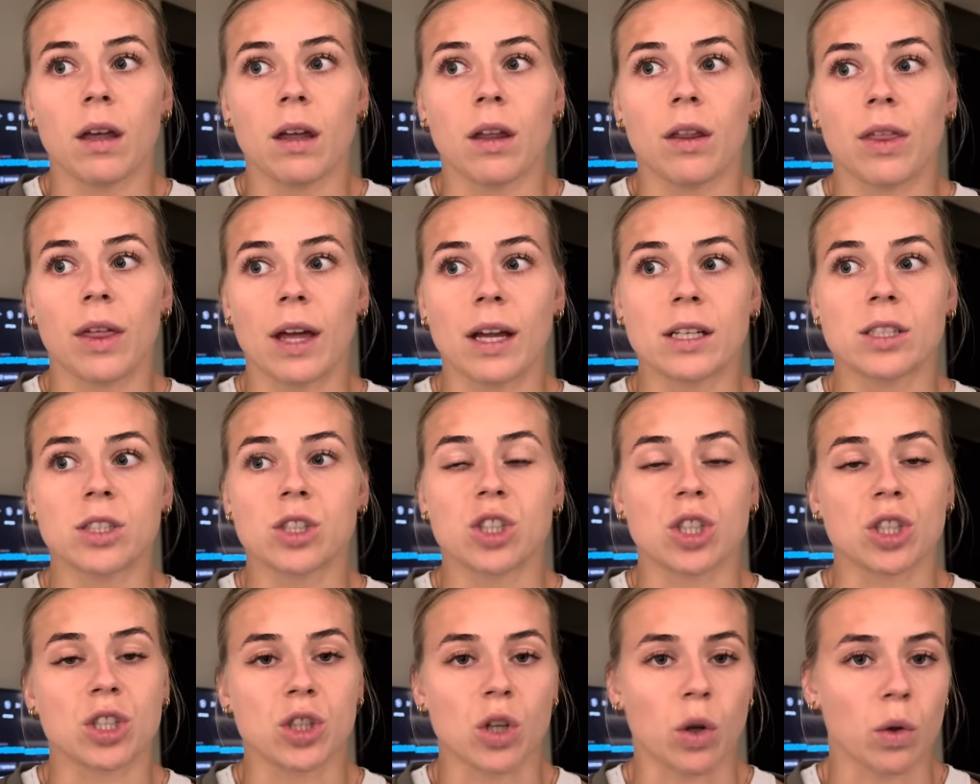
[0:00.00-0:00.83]
things
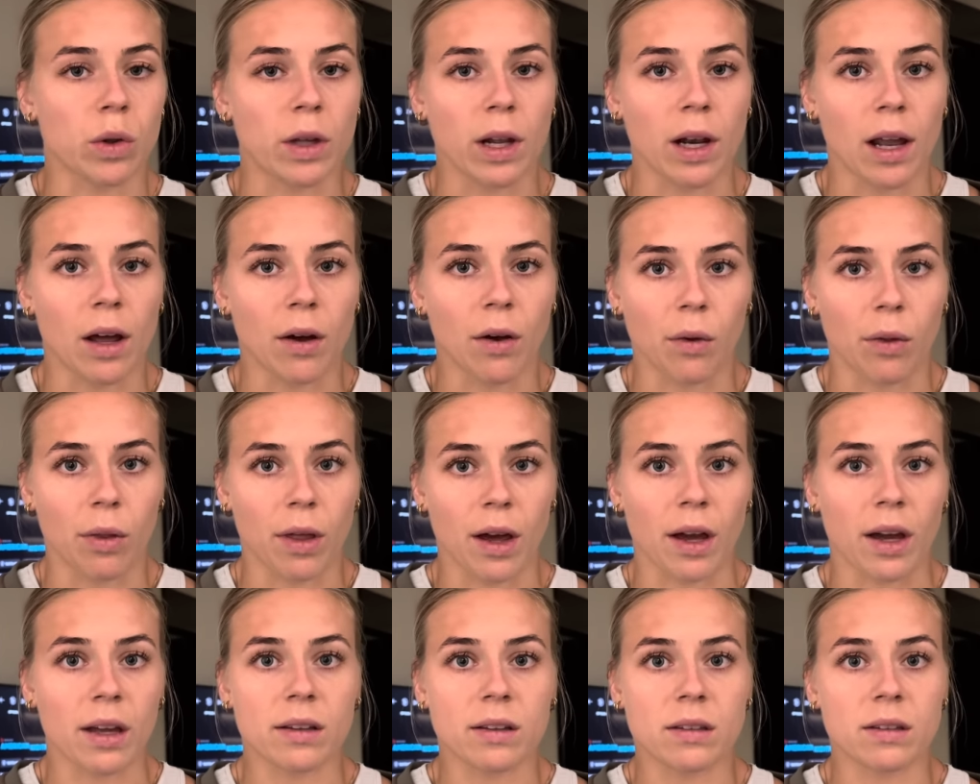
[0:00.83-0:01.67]
just don't allow
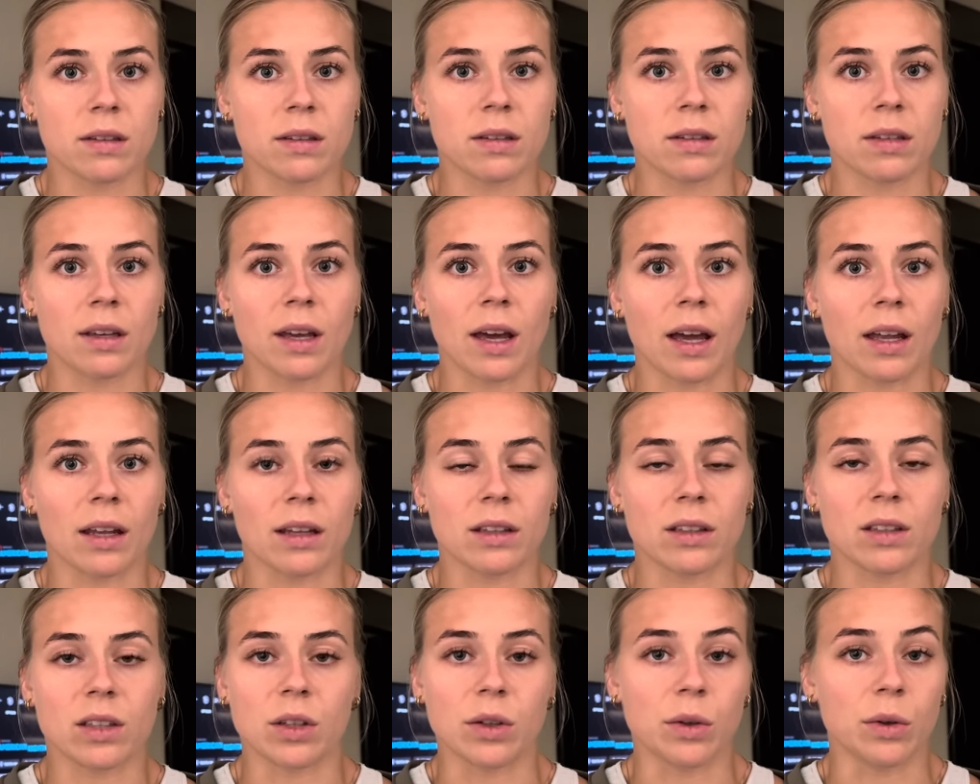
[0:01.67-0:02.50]
that,
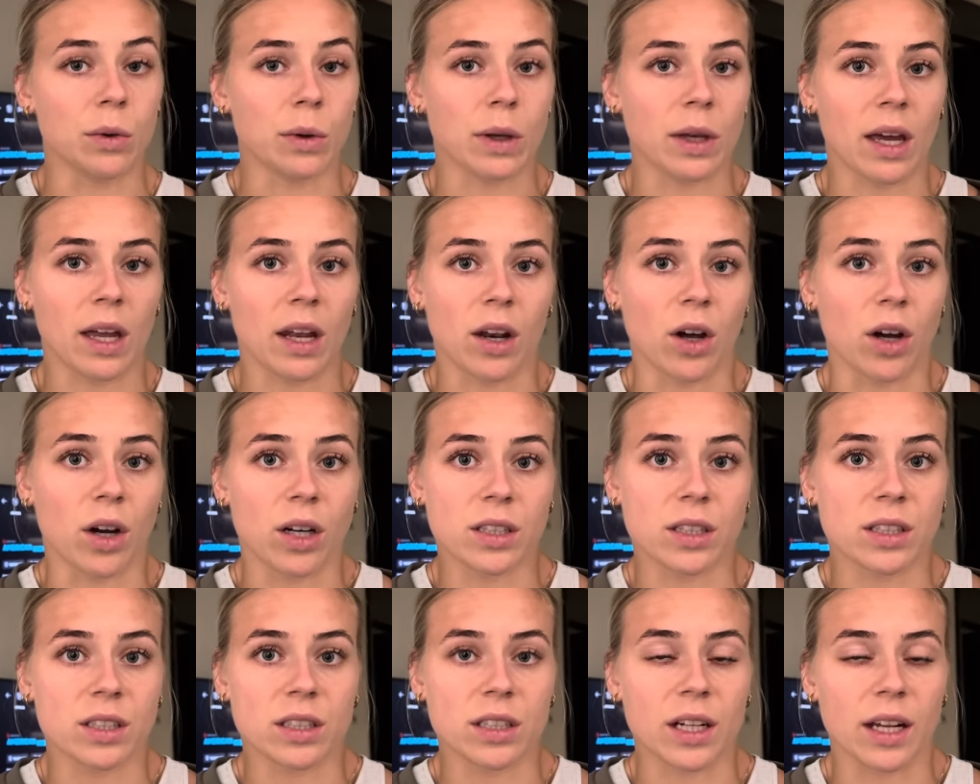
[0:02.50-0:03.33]
and you
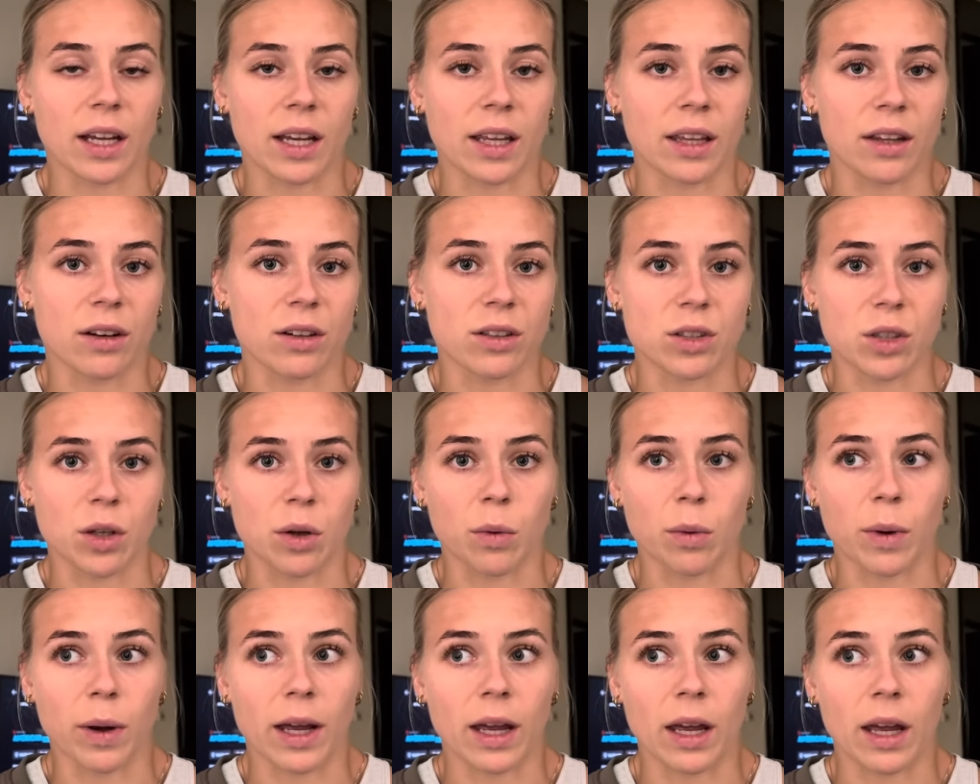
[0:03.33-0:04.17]
cannot, like, there's no
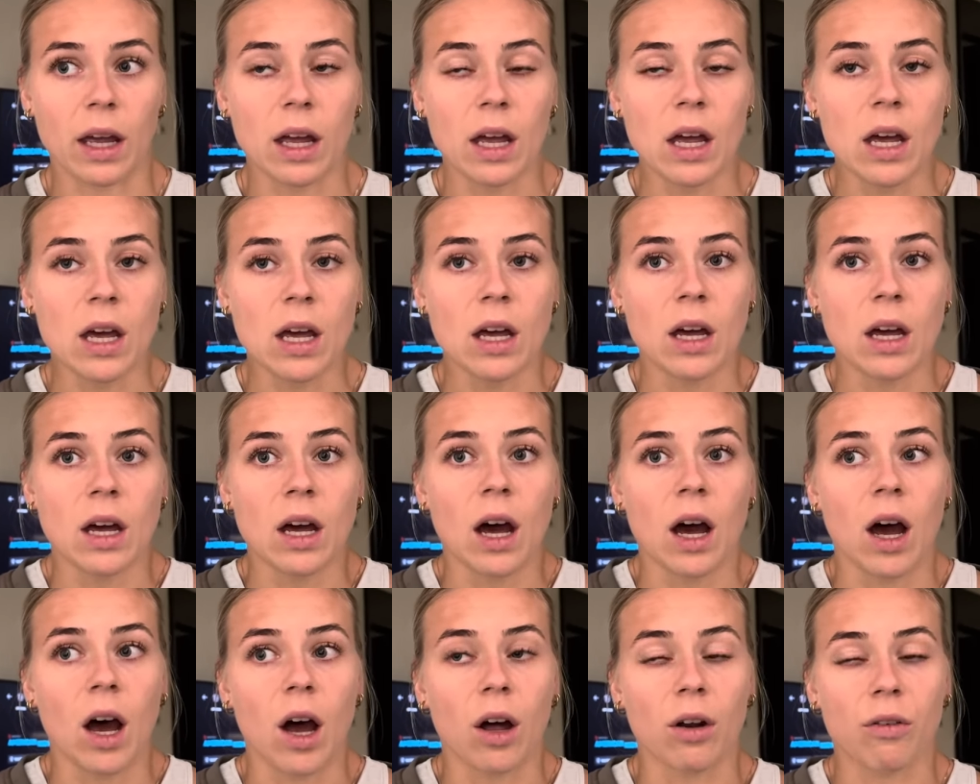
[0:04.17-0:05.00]
way.
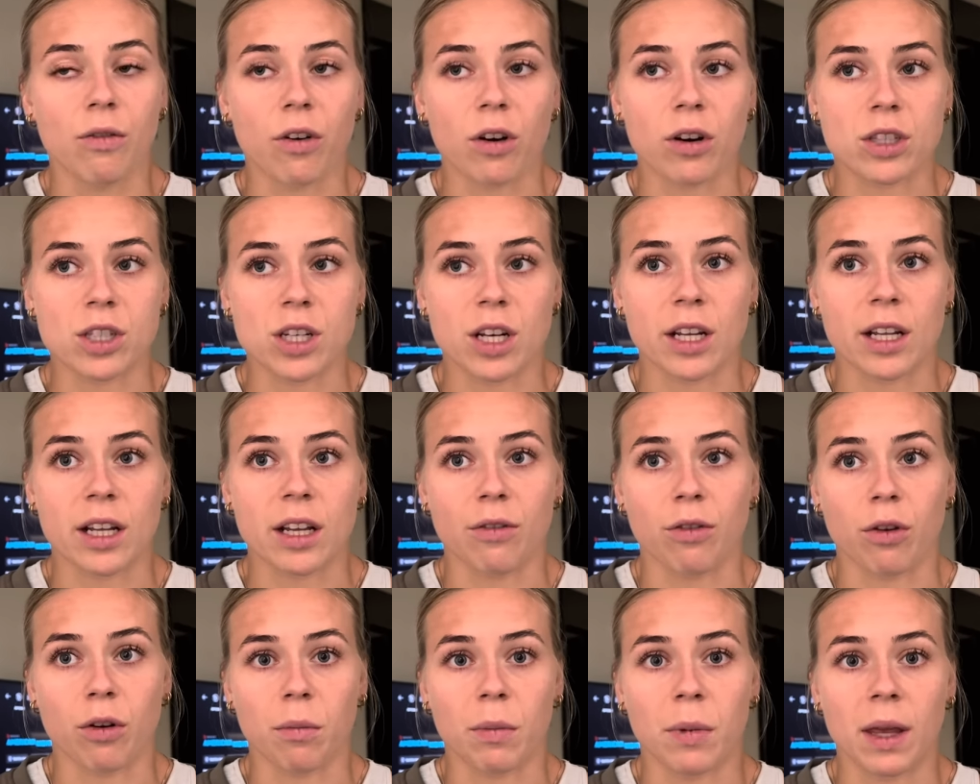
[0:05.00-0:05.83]
Unfortunately
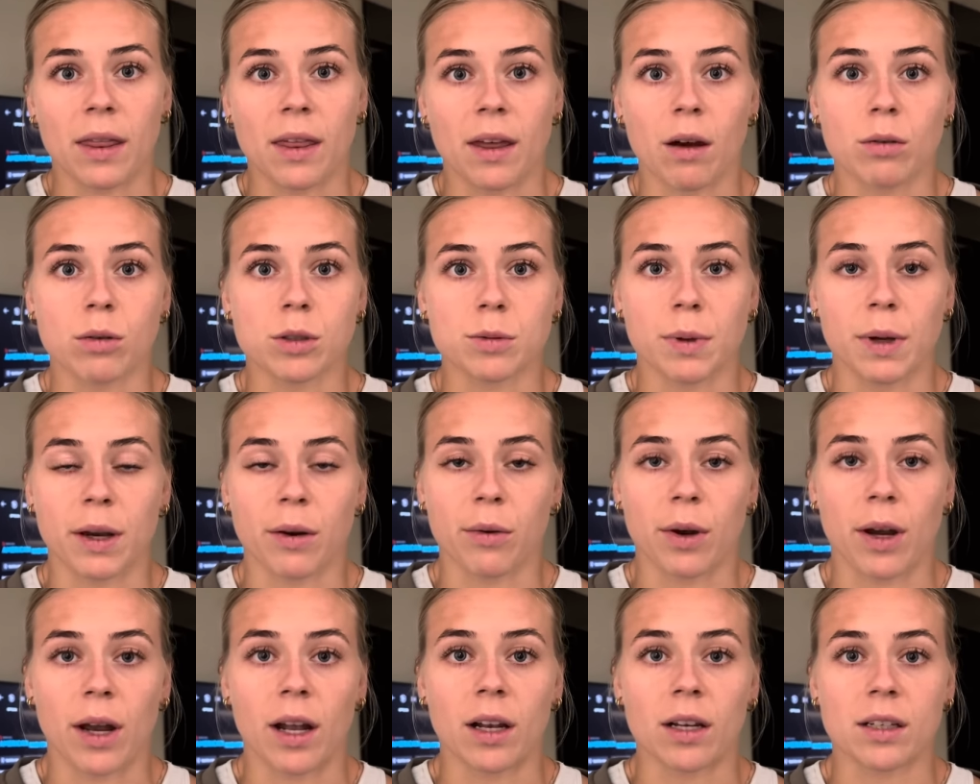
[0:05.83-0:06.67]
for me, that was my
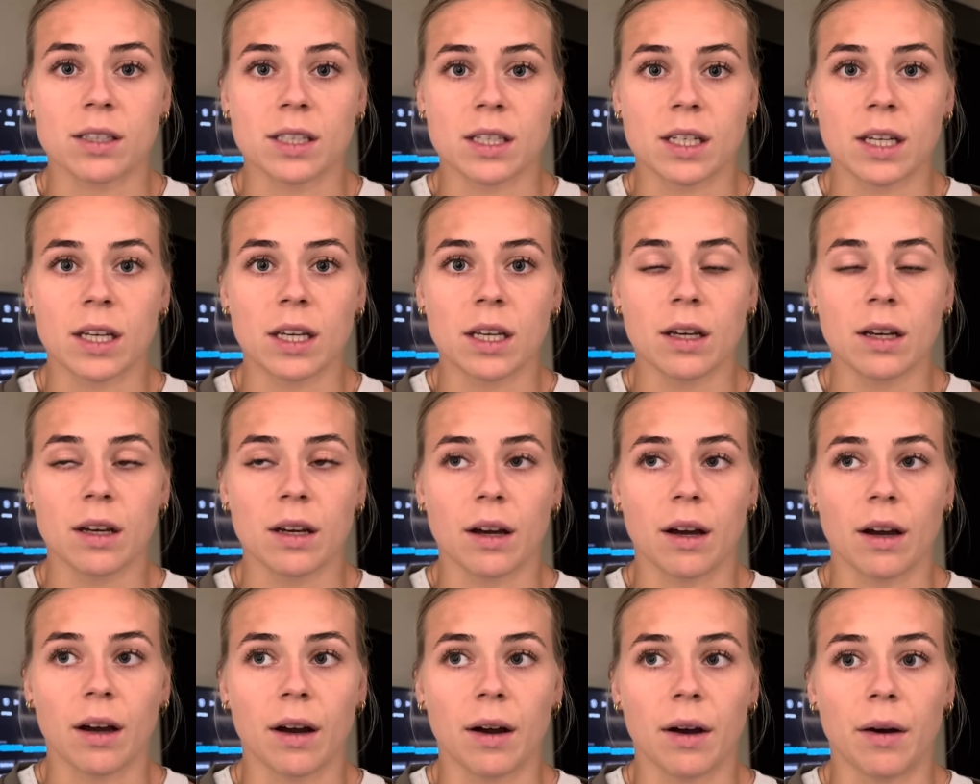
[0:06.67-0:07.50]
reality.
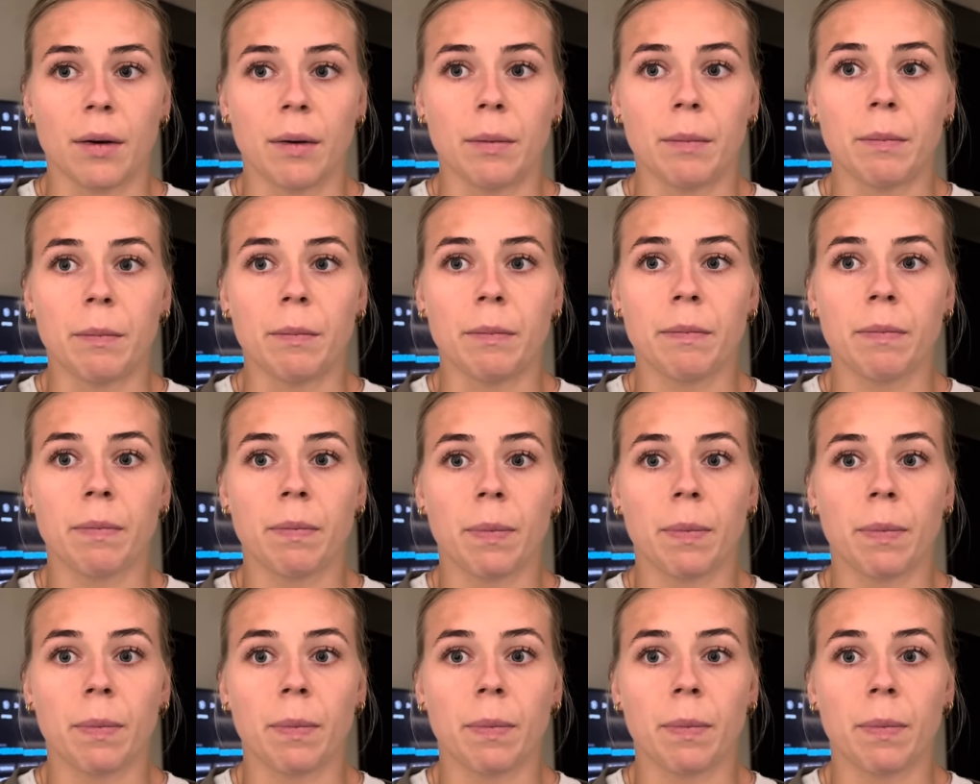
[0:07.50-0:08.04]
And